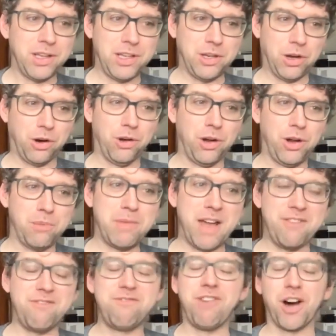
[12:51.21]
you know,
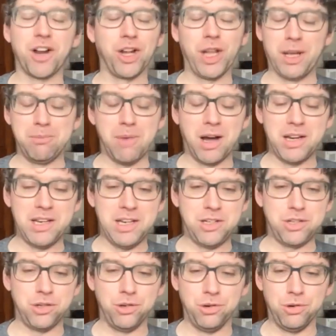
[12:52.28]
been funneling money
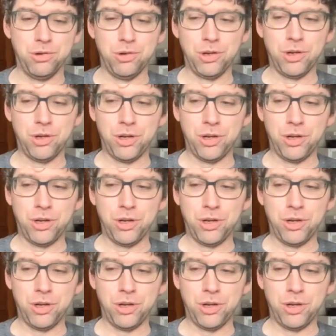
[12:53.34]
to